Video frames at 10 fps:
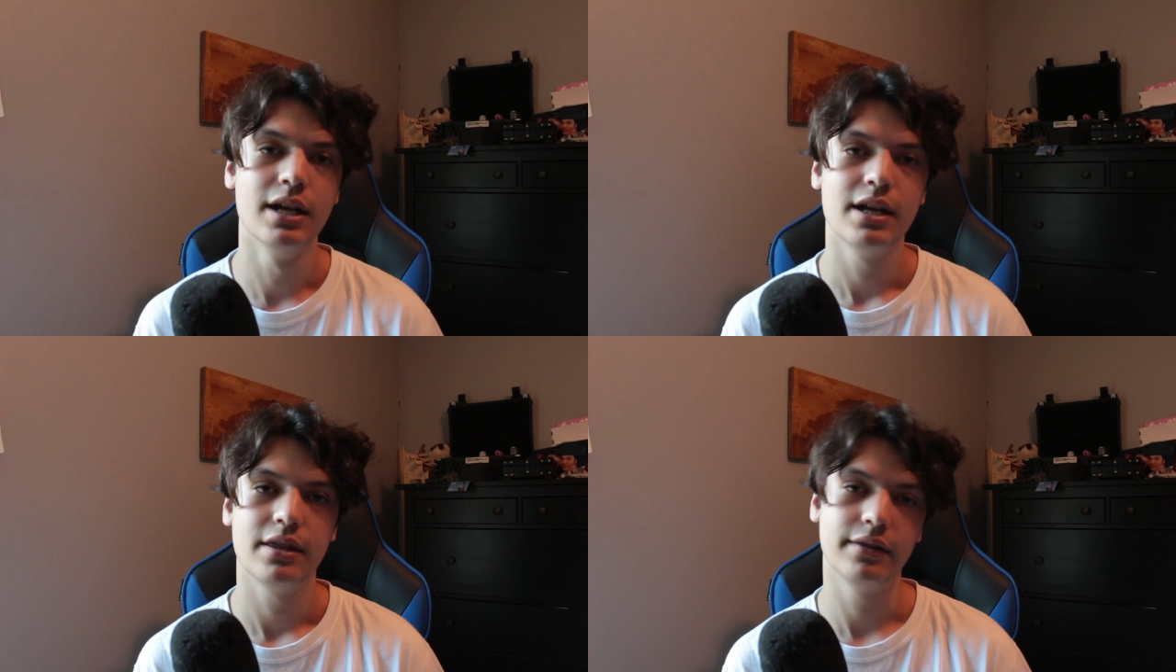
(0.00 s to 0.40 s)

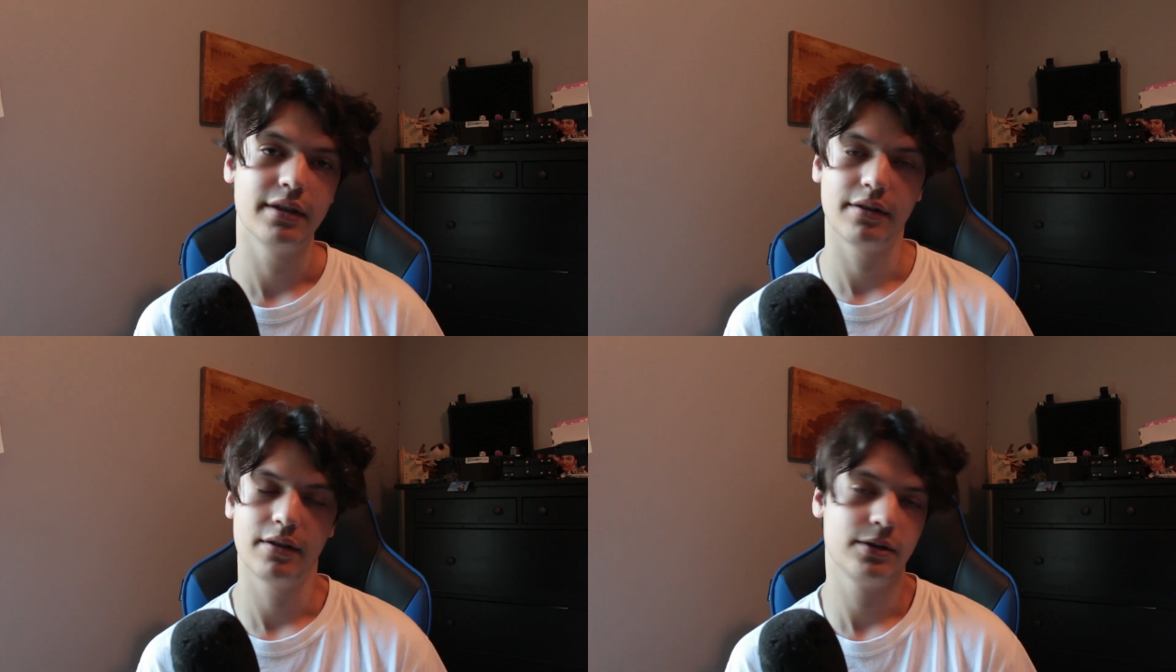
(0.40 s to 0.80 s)

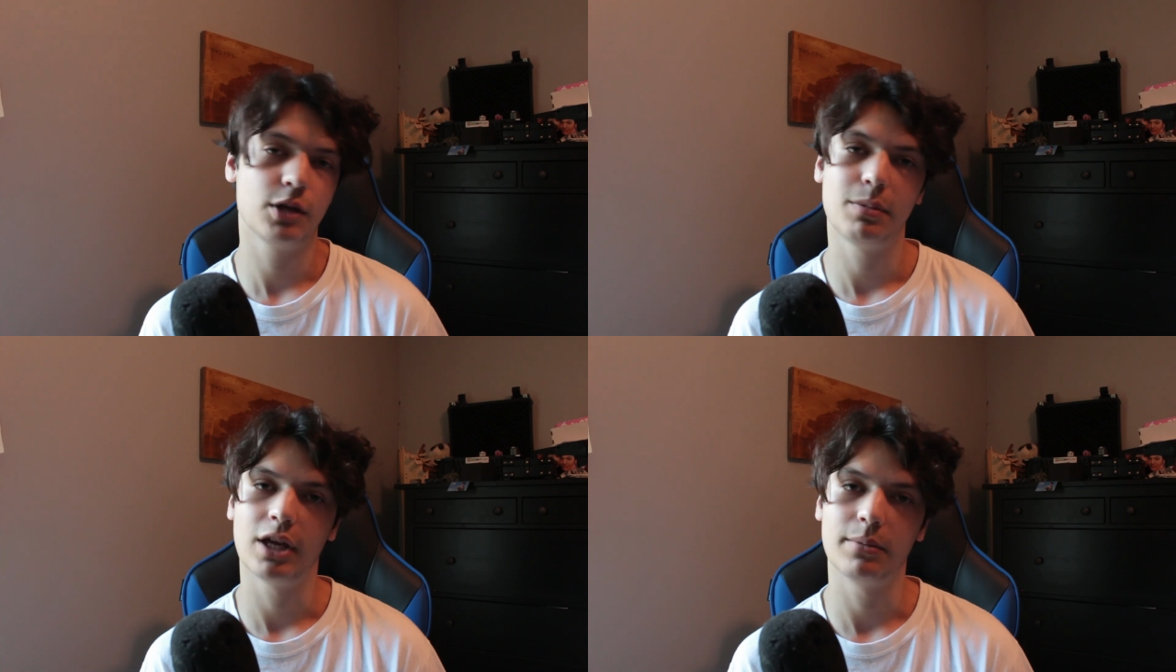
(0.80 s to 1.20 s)
the
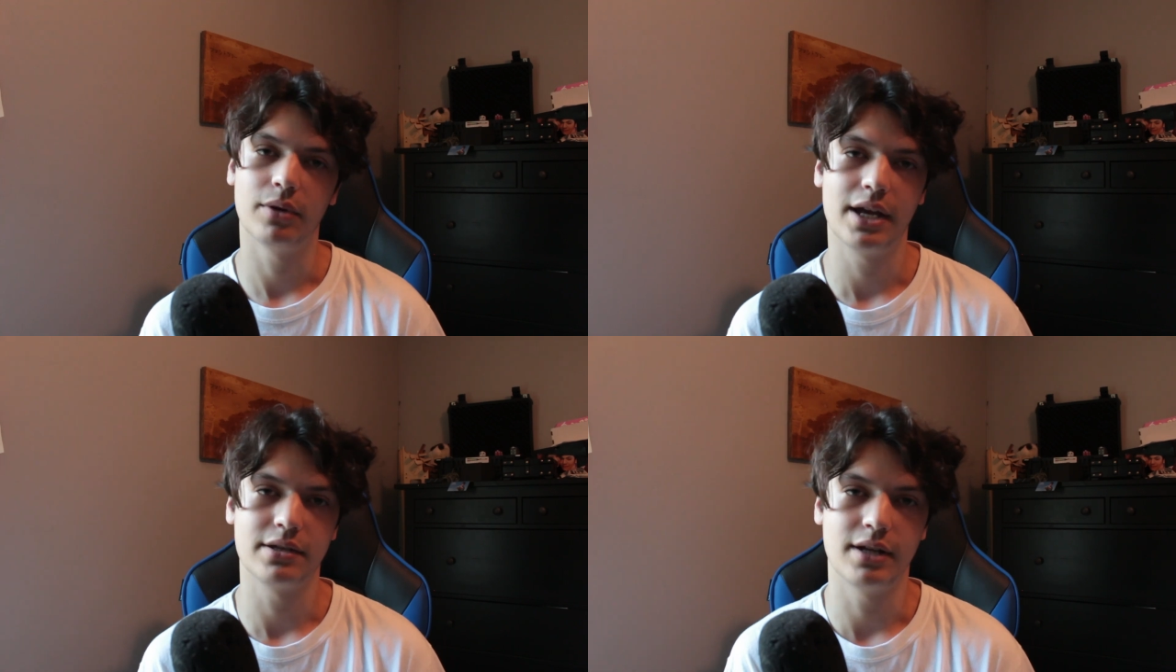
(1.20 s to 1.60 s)
shipping label
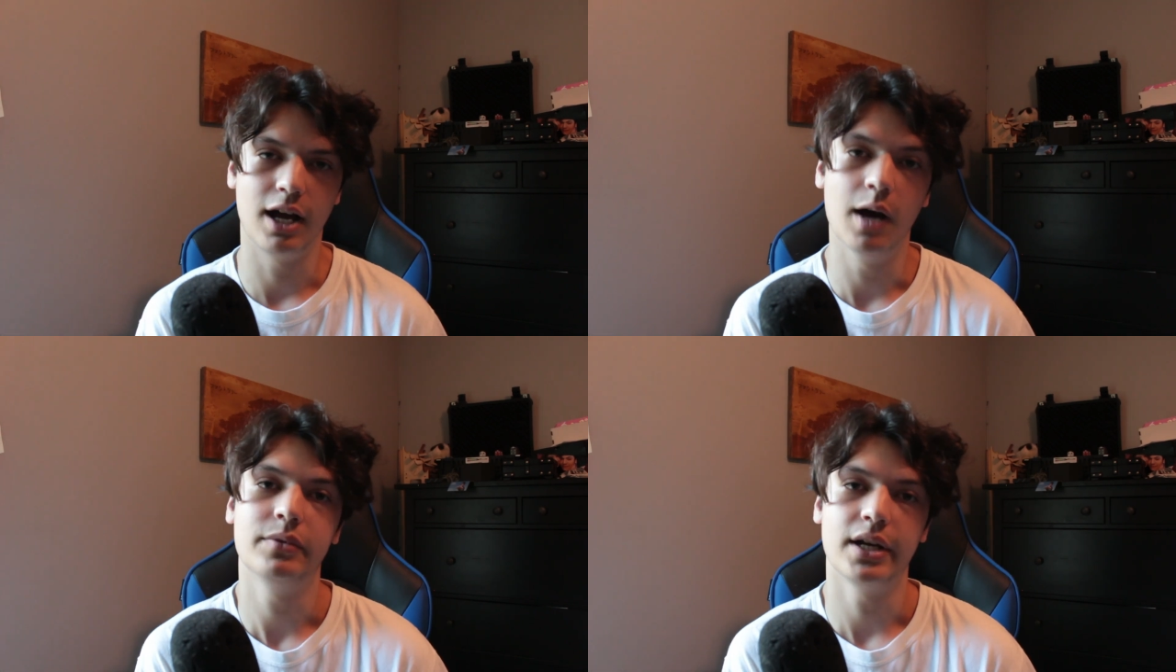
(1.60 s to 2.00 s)
has not
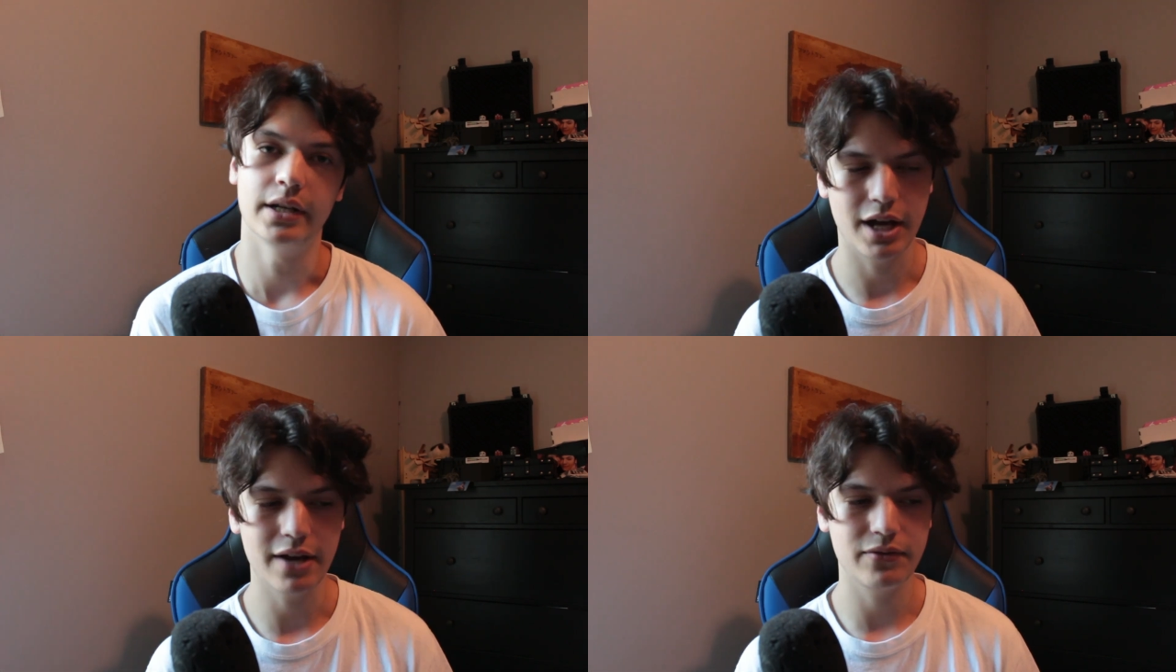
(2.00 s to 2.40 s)
updated.
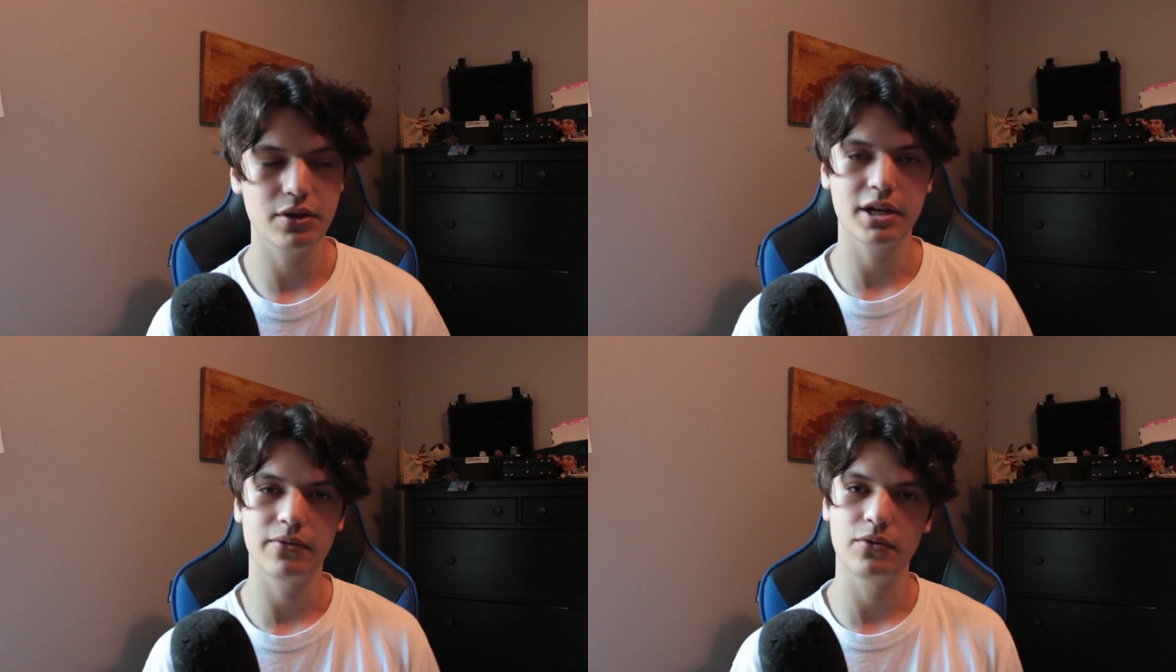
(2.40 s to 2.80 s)
I feel like
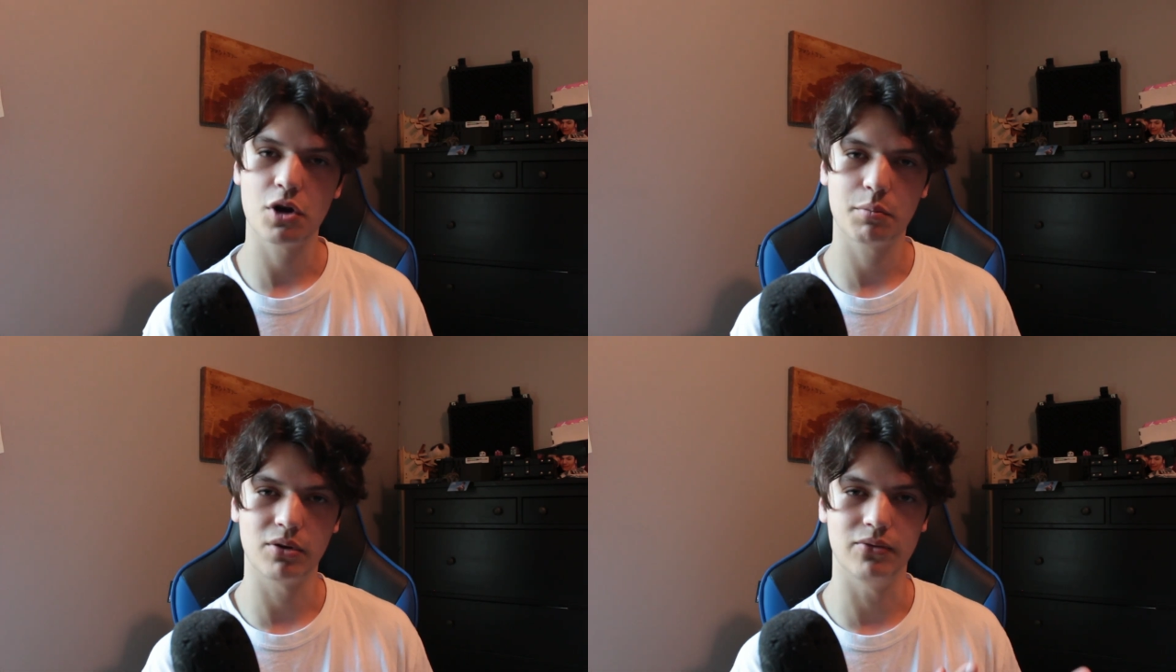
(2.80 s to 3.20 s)
if you are
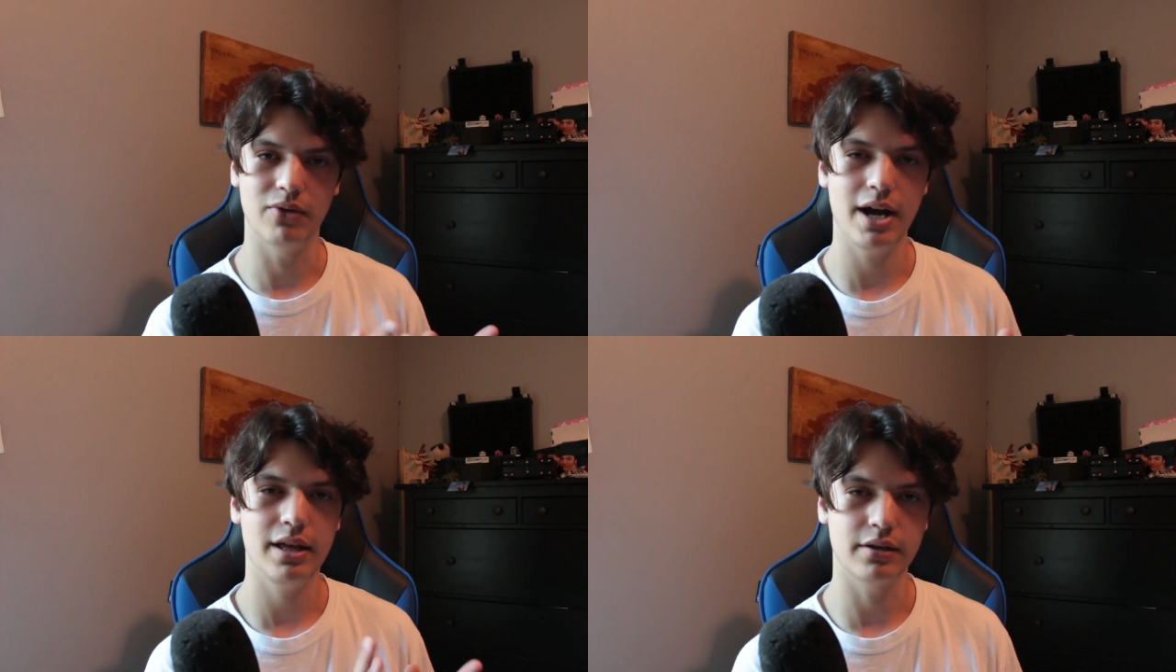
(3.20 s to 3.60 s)

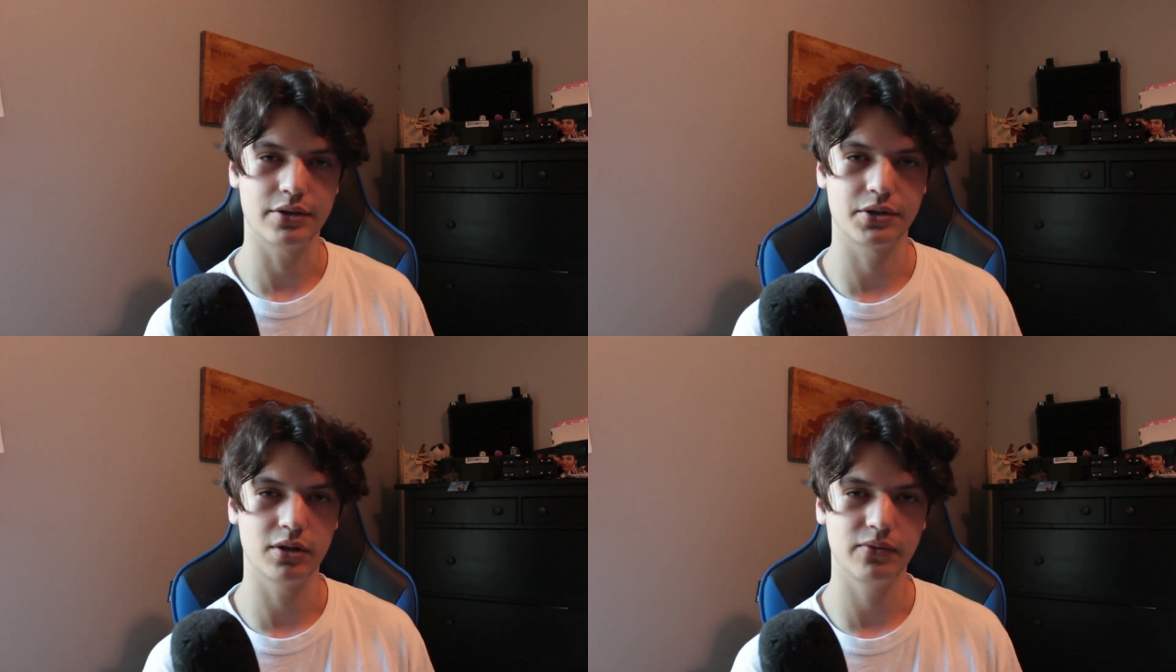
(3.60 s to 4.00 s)
providing a
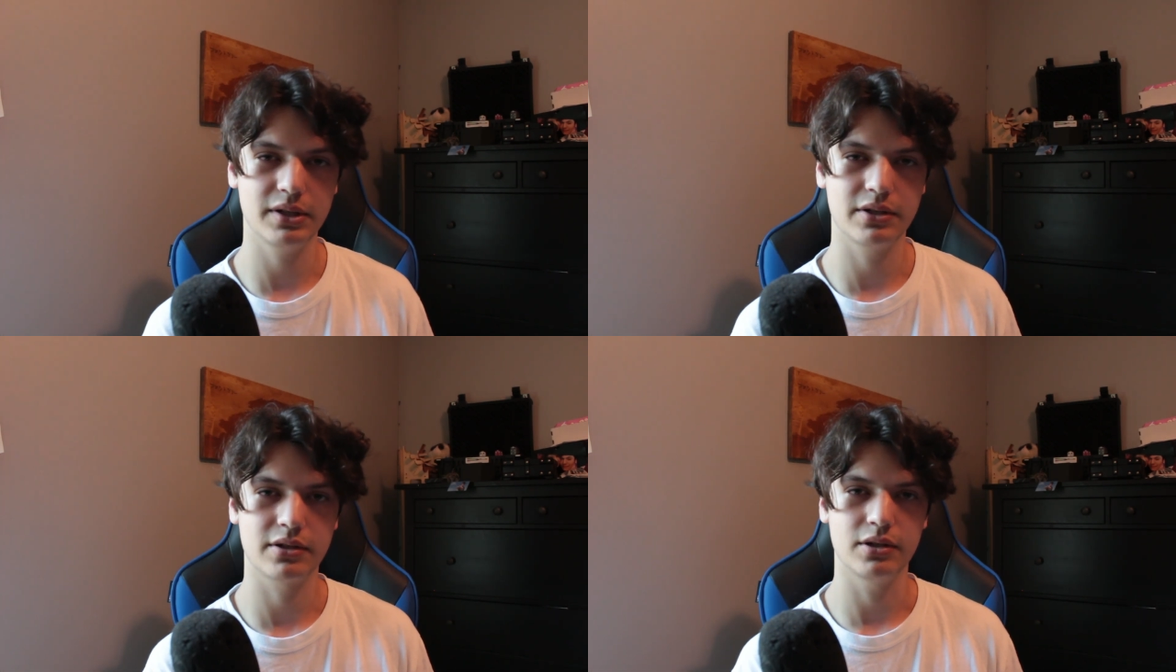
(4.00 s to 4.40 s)

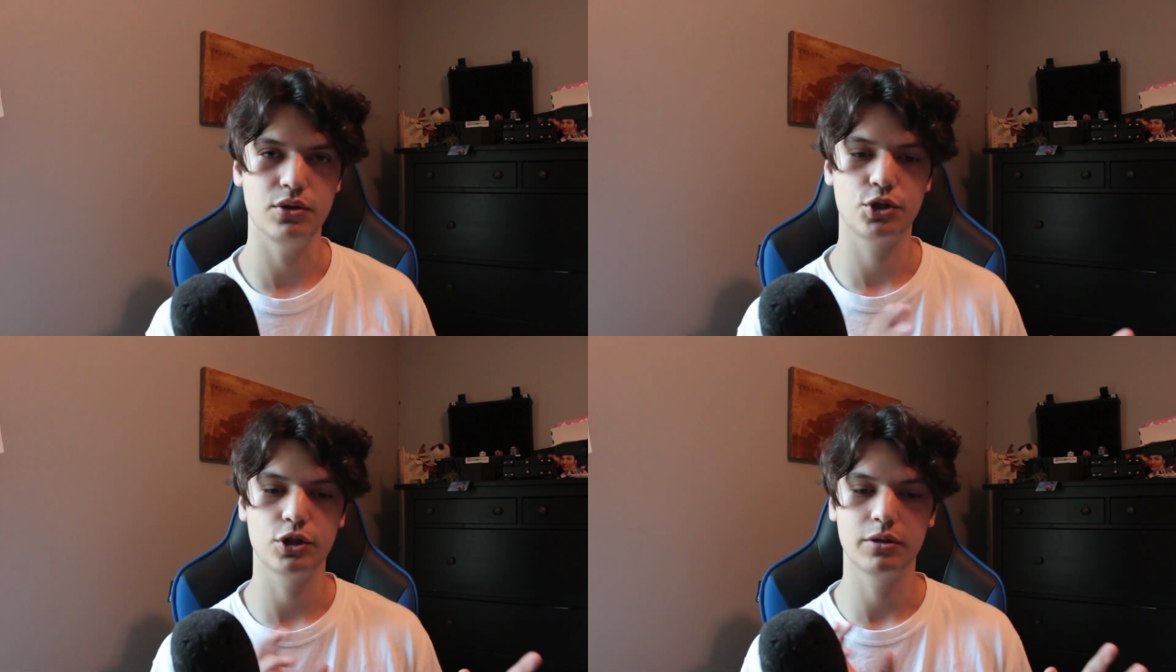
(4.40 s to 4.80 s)
service, you
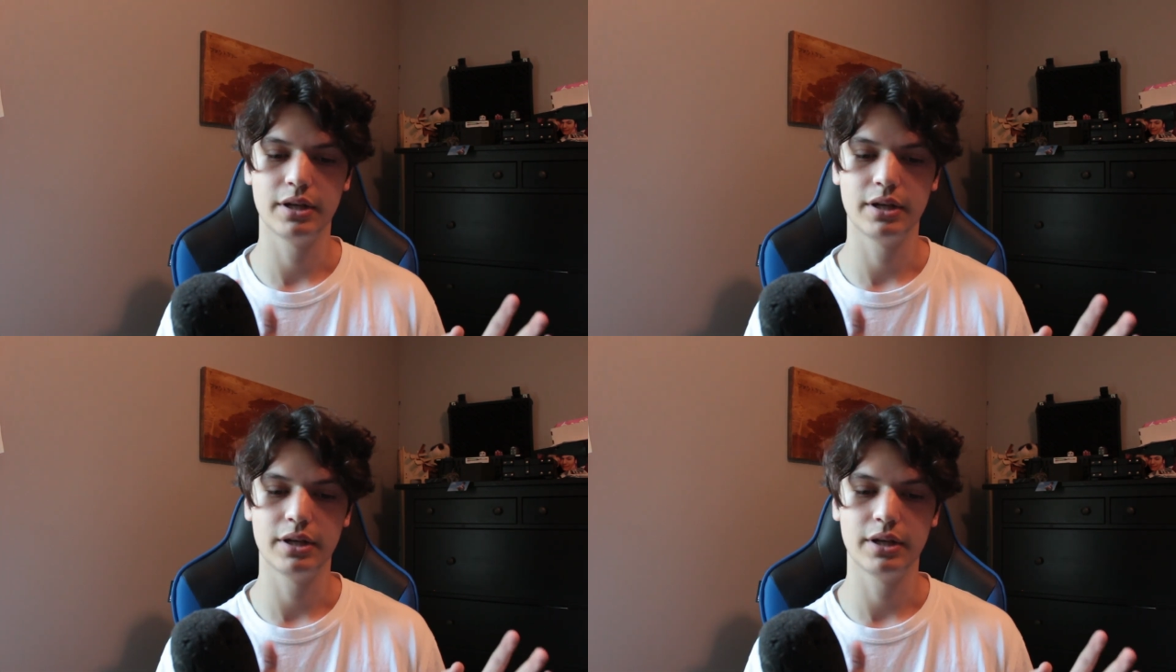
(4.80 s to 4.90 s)
should